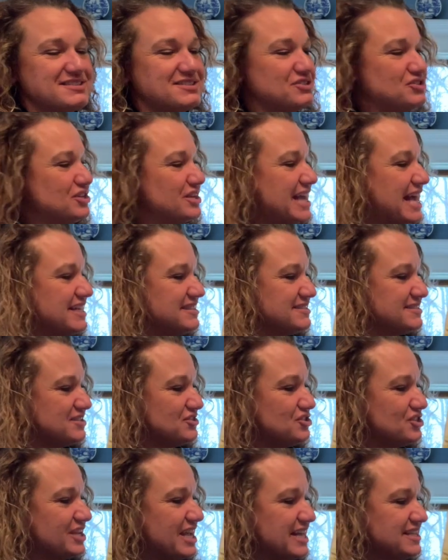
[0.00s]
Did you guess?
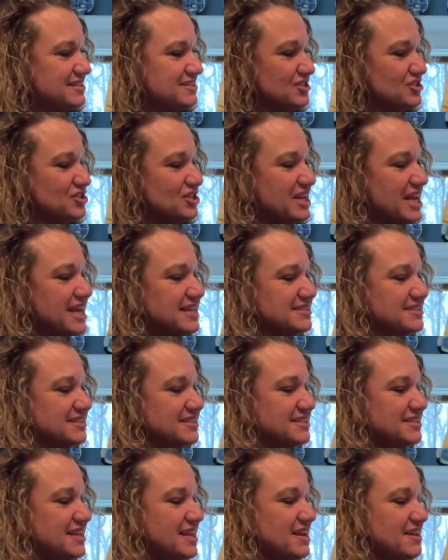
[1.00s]
Did you guess? Did you guess?
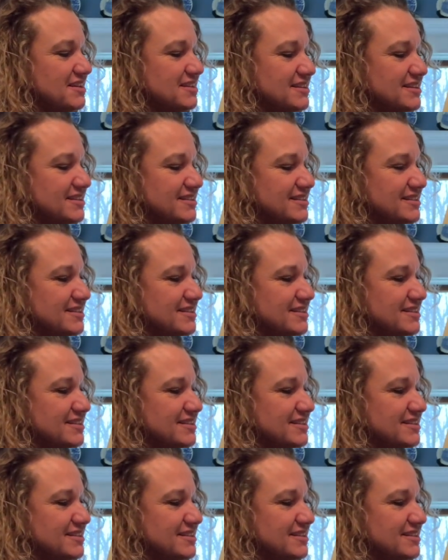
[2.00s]
Let's see.